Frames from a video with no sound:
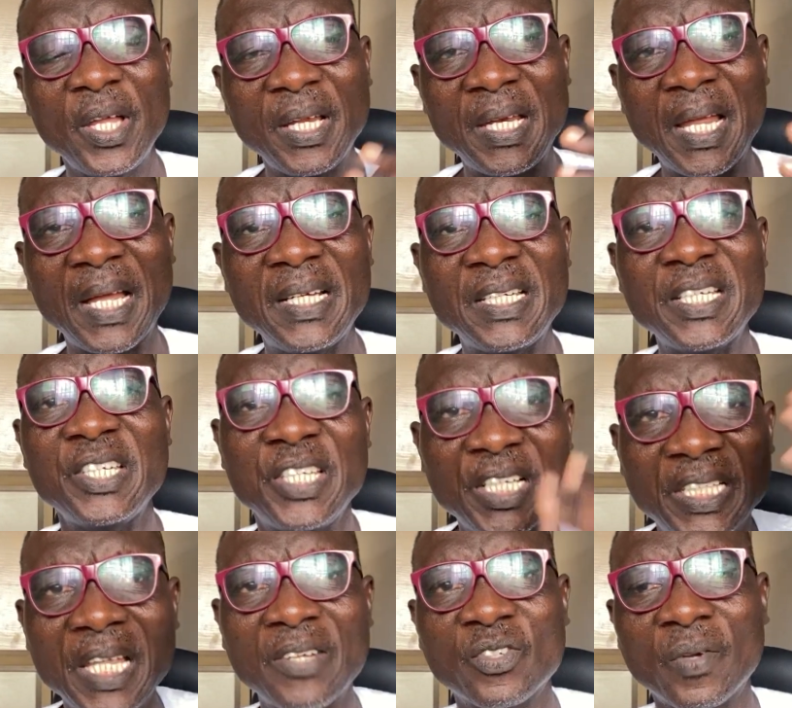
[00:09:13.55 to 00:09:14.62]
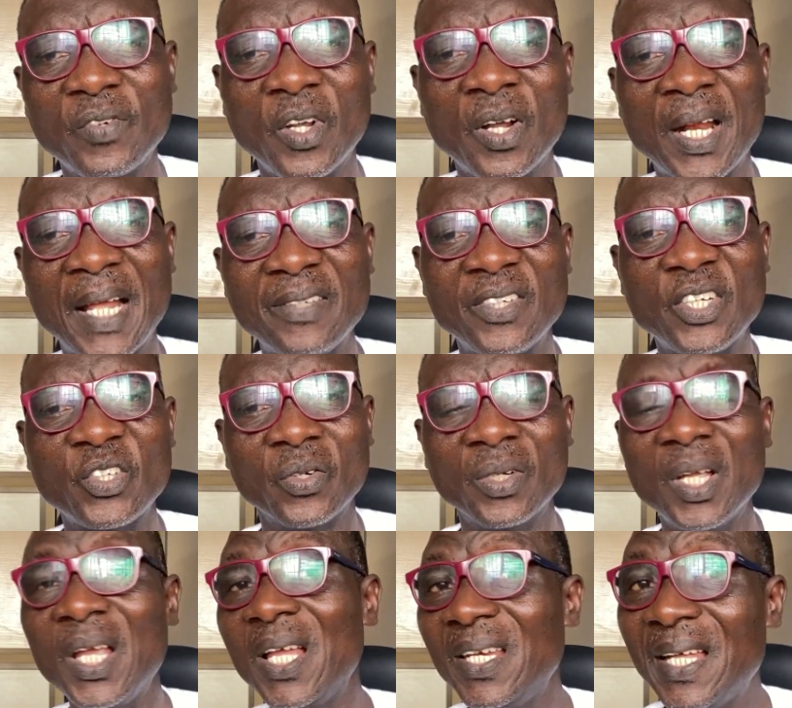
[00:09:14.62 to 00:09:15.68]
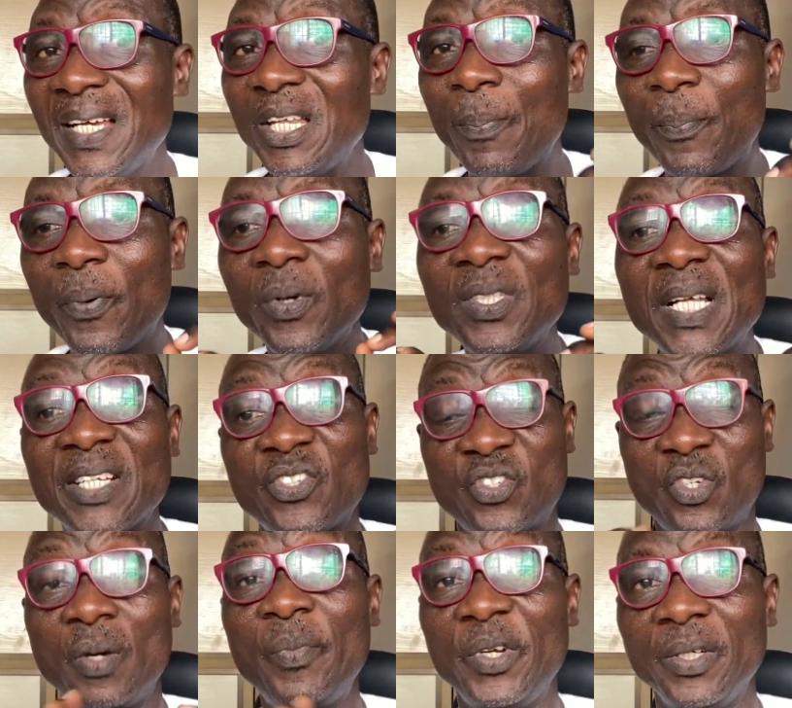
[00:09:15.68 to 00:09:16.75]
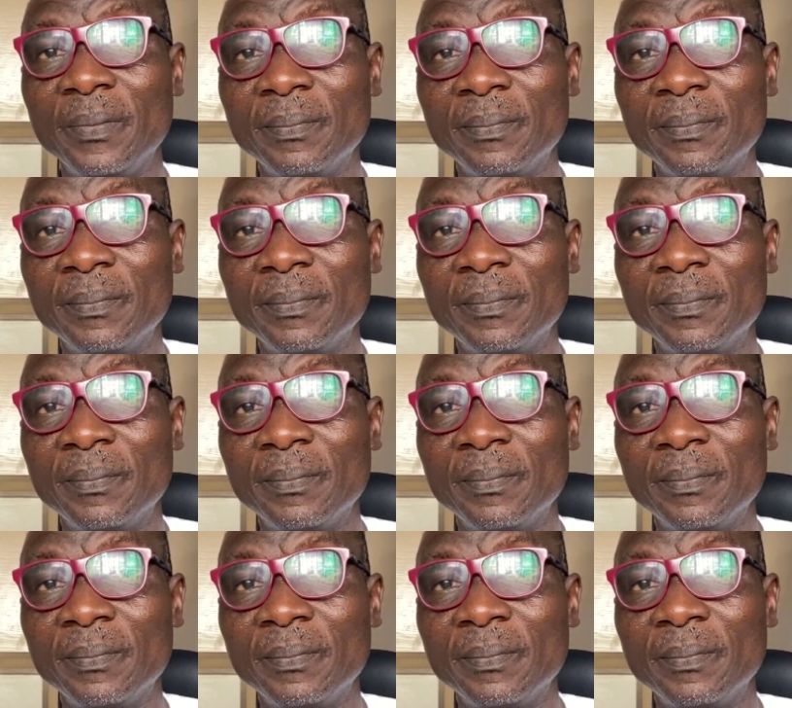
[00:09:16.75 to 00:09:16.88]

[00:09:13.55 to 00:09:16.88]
then the details of the organization, then the project summary.